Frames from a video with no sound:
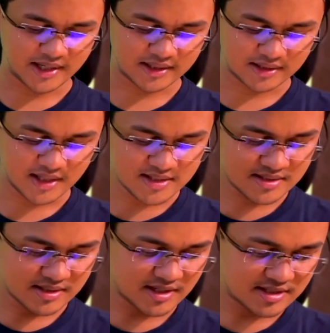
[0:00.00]
Like,
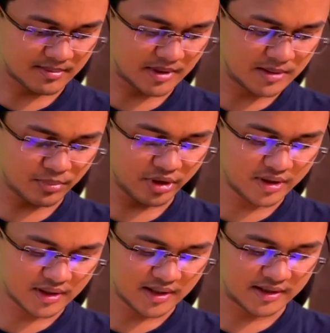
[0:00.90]
this is the main
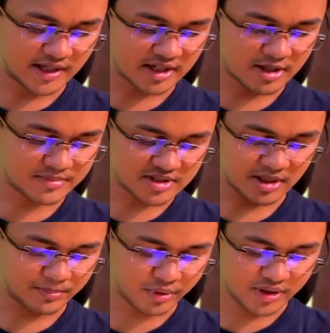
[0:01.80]
point, then comes the
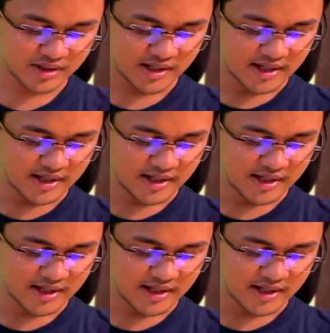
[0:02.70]
subpoint.